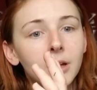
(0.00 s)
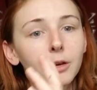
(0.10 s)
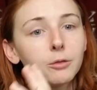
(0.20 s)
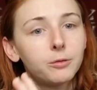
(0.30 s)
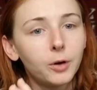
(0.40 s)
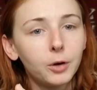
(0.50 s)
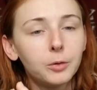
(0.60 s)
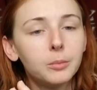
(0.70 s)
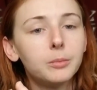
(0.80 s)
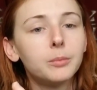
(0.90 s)

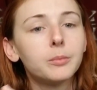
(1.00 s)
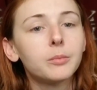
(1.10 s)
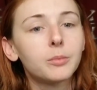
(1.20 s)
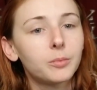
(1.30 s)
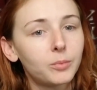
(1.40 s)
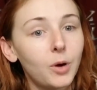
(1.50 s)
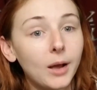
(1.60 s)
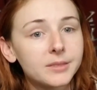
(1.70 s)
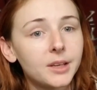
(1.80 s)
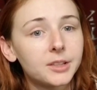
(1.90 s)
foam
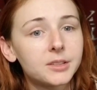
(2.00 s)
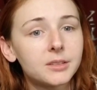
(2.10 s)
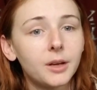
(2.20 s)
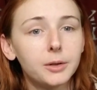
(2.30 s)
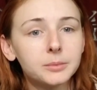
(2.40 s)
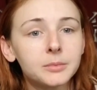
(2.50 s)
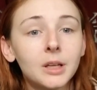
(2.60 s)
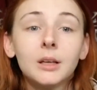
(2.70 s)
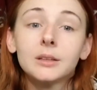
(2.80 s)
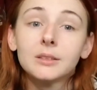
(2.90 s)
process. So
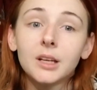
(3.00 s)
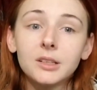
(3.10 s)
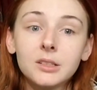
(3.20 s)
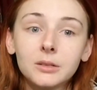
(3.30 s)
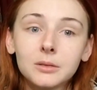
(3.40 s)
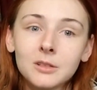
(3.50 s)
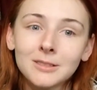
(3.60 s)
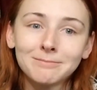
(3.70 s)
stay tuned.